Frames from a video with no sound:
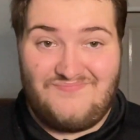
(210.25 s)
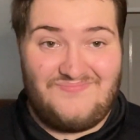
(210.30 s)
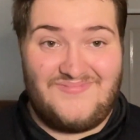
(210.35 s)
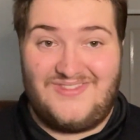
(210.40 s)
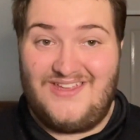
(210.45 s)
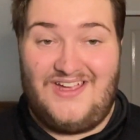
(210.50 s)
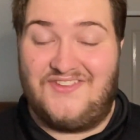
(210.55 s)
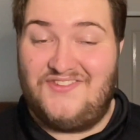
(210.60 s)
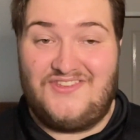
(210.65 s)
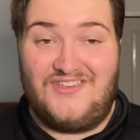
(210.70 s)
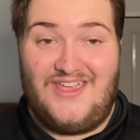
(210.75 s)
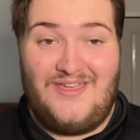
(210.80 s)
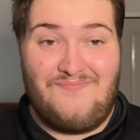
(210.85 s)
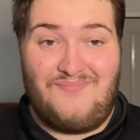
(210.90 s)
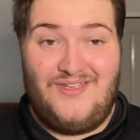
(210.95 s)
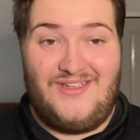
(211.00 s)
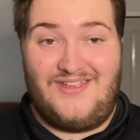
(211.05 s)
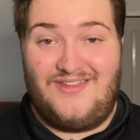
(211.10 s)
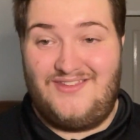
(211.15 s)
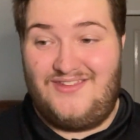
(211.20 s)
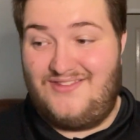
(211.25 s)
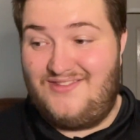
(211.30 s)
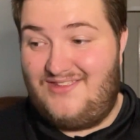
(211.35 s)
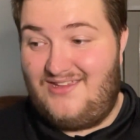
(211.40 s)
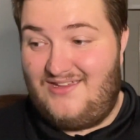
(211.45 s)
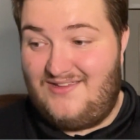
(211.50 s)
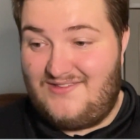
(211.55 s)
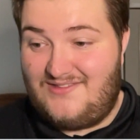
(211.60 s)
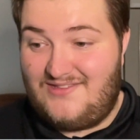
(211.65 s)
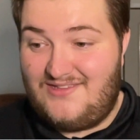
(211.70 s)
Doesn't get bigger than
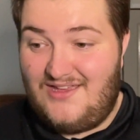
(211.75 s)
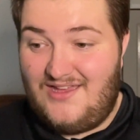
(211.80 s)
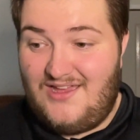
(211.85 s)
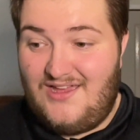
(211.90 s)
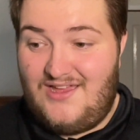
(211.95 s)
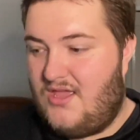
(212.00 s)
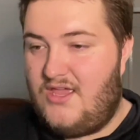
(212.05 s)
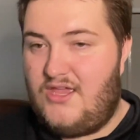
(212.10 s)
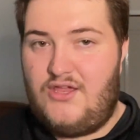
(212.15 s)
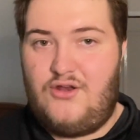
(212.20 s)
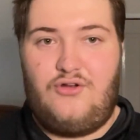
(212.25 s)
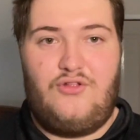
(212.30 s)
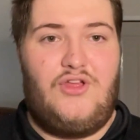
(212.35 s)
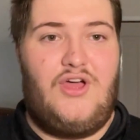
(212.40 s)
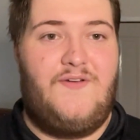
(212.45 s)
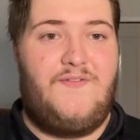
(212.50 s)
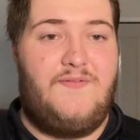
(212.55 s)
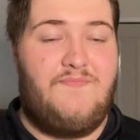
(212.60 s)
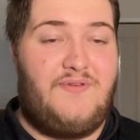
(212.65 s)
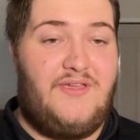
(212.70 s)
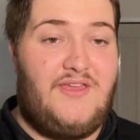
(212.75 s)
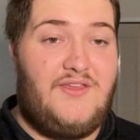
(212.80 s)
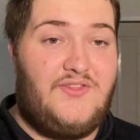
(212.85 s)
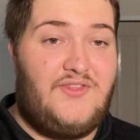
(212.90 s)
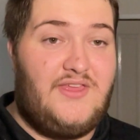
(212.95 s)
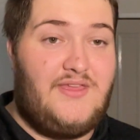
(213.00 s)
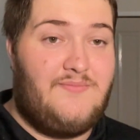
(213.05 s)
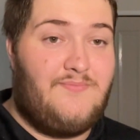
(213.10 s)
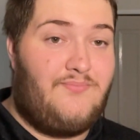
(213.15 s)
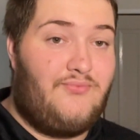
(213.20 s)
this. It'll either be
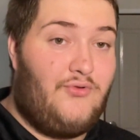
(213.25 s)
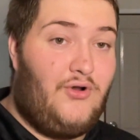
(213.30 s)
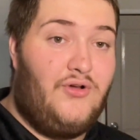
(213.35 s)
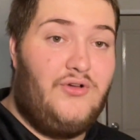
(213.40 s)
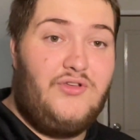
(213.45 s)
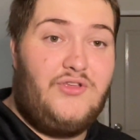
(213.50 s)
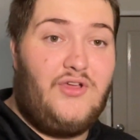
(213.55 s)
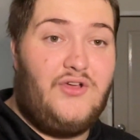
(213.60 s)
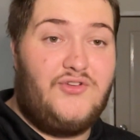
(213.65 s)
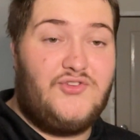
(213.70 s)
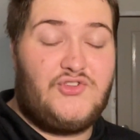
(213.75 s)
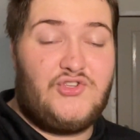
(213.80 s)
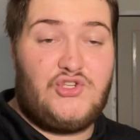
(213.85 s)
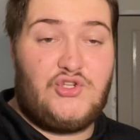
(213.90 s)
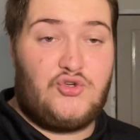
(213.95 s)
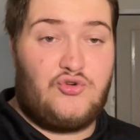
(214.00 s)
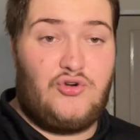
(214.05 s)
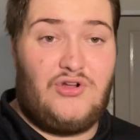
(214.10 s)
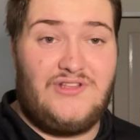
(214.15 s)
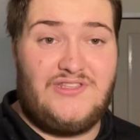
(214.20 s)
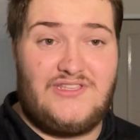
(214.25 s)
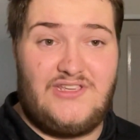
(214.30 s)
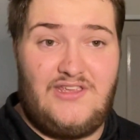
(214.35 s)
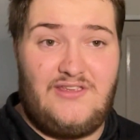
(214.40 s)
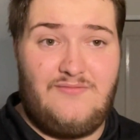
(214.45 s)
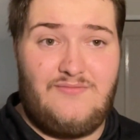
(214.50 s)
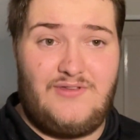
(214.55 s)
the Broncos trotting,